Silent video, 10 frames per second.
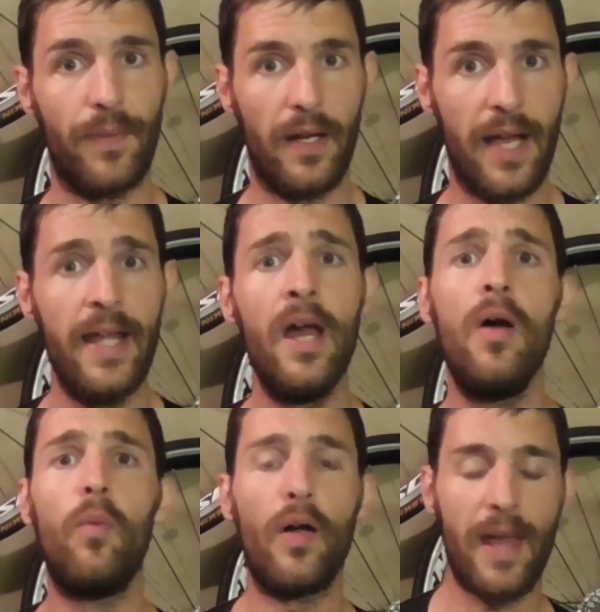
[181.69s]
Okay,
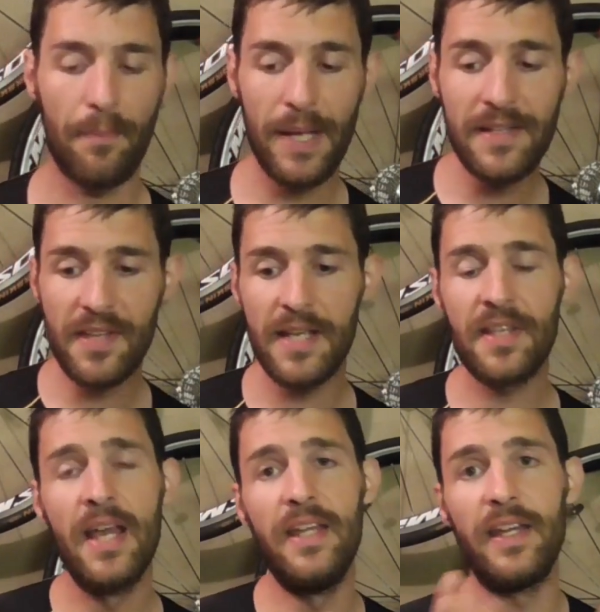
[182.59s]
what that means
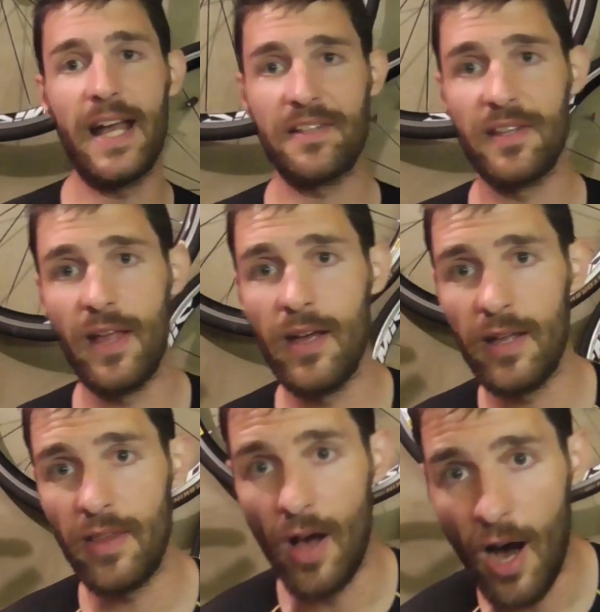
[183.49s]
is you get to
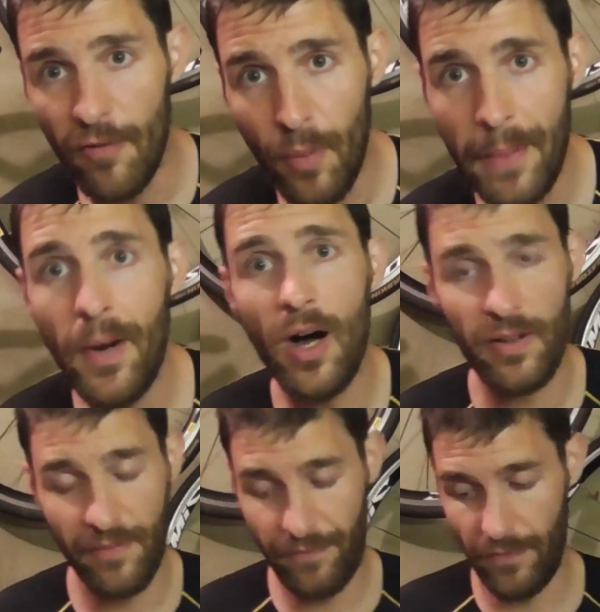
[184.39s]
the halfway
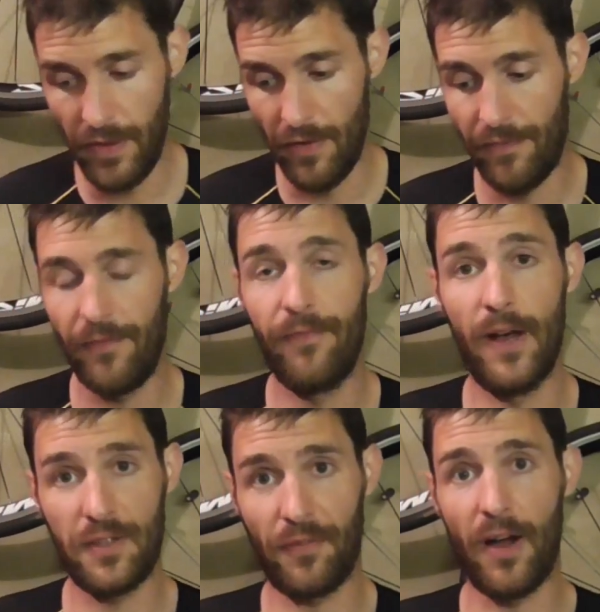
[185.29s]
mark, the
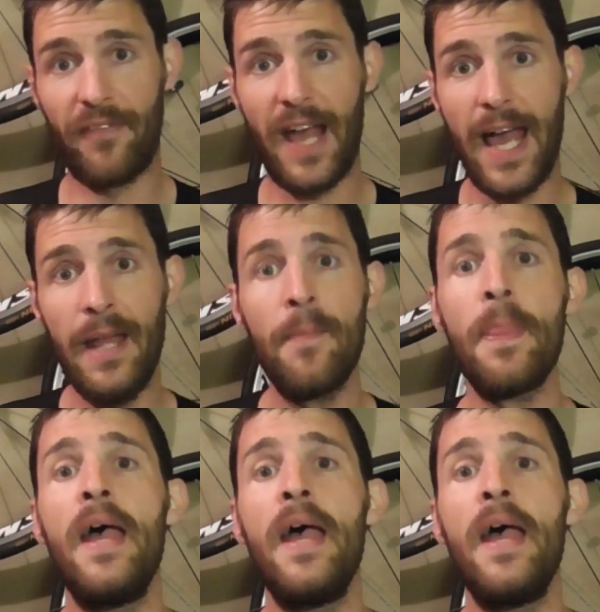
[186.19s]
first 5k,